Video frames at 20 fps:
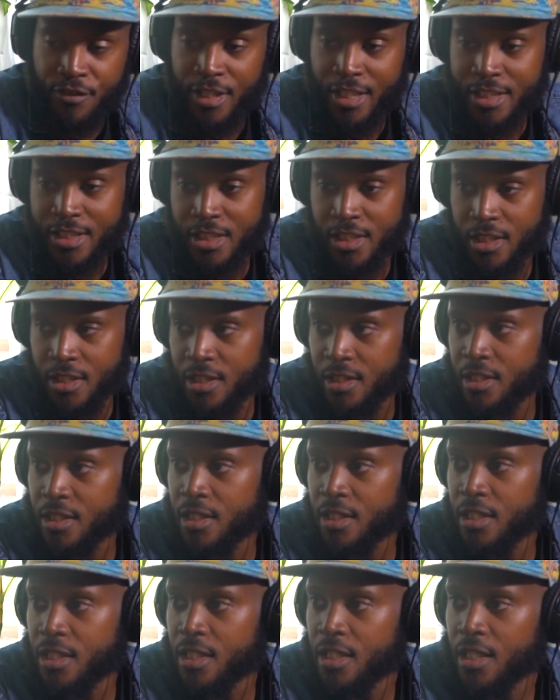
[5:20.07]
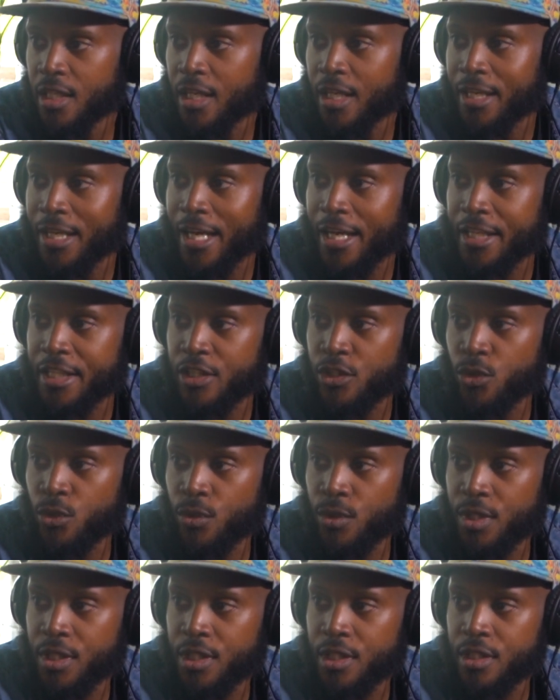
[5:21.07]
left Nixon, and now you're
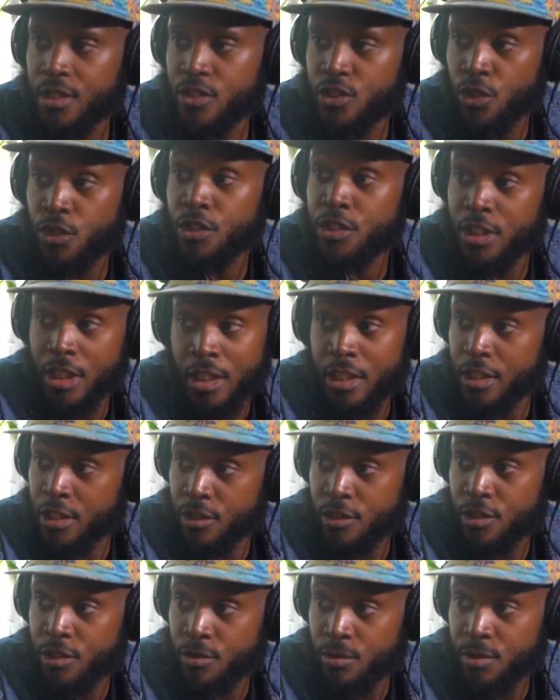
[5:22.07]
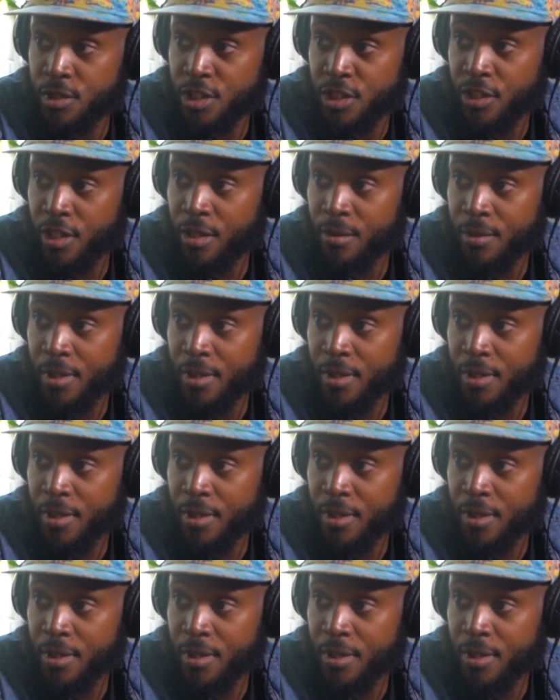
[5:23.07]
doing. So you said you doing.